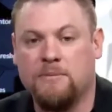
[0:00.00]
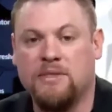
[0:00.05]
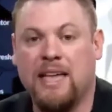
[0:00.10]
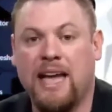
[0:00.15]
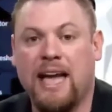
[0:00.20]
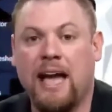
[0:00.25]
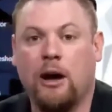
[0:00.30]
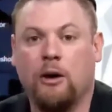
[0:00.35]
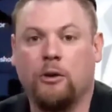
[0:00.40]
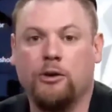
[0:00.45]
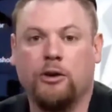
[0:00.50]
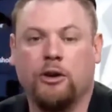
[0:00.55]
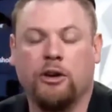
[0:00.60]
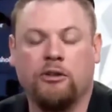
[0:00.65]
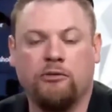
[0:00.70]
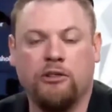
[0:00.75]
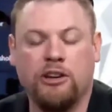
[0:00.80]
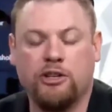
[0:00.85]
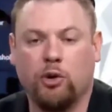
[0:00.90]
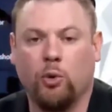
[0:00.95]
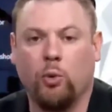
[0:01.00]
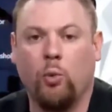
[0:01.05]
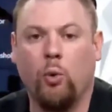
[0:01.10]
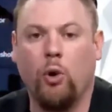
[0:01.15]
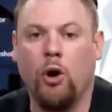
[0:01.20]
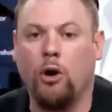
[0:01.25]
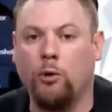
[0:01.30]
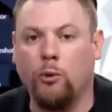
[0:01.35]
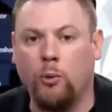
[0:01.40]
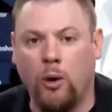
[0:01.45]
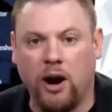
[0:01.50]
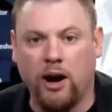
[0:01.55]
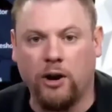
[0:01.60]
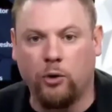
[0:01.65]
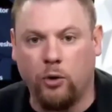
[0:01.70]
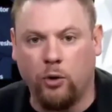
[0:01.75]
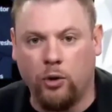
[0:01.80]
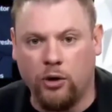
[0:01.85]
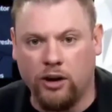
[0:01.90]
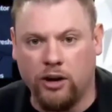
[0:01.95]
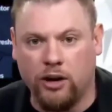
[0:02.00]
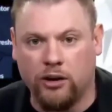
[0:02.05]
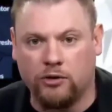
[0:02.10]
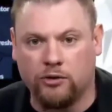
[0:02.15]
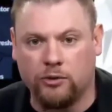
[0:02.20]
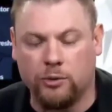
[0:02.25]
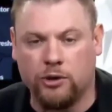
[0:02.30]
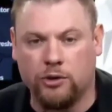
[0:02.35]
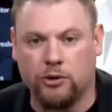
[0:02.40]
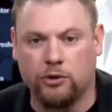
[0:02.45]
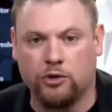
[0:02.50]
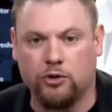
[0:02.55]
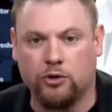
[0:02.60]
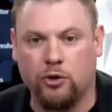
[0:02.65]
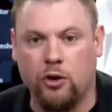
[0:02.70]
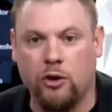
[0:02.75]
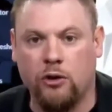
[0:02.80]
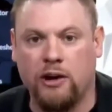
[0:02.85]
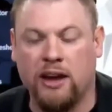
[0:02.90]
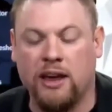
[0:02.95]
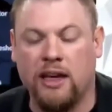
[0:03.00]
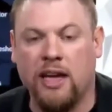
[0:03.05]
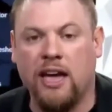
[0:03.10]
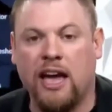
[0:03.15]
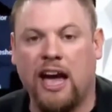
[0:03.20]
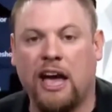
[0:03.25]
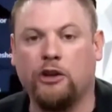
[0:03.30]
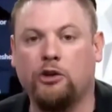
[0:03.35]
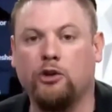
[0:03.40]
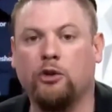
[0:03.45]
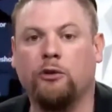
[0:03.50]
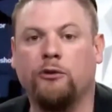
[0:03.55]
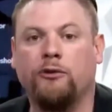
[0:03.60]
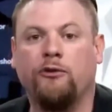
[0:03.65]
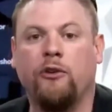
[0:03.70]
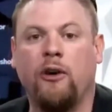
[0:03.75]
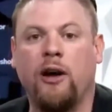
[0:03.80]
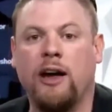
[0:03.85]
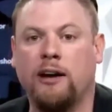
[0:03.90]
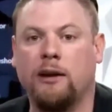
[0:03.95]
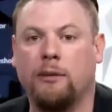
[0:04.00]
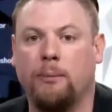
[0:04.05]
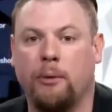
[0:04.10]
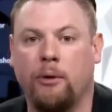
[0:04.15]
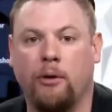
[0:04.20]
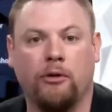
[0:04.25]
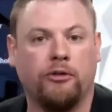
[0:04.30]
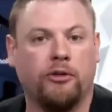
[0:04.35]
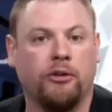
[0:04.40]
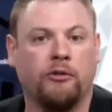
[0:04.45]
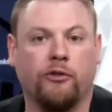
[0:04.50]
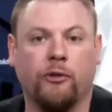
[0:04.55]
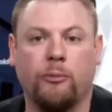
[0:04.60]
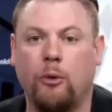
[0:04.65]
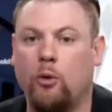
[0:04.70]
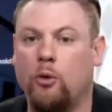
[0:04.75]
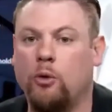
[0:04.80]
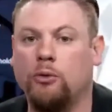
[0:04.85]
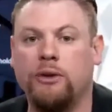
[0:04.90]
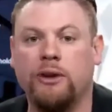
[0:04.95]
Now you can reach a worldwide audience with your story, and you'll find a person from all